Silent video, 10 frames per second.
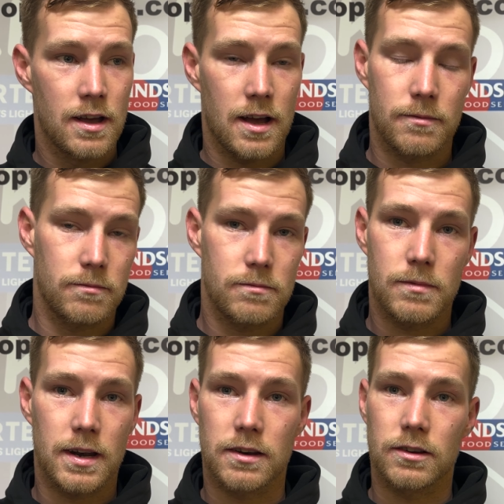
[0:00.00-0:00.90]
and
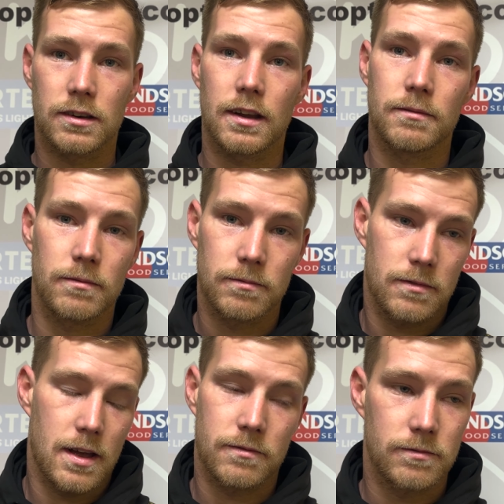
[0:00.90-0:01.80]
when I don't, I'm
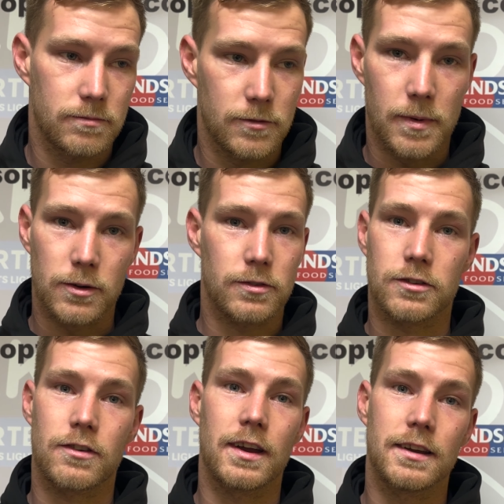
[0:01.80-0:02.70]
I'm the most
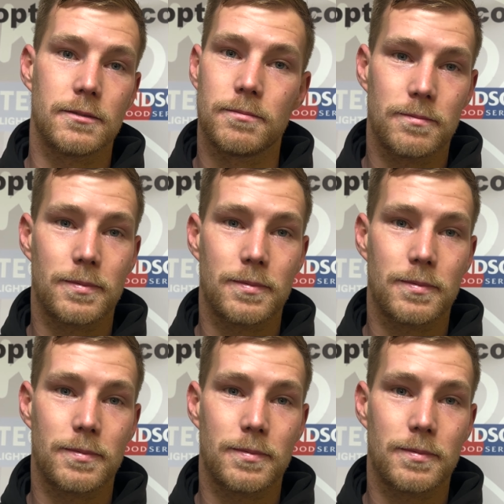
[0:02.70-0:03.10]
frustrated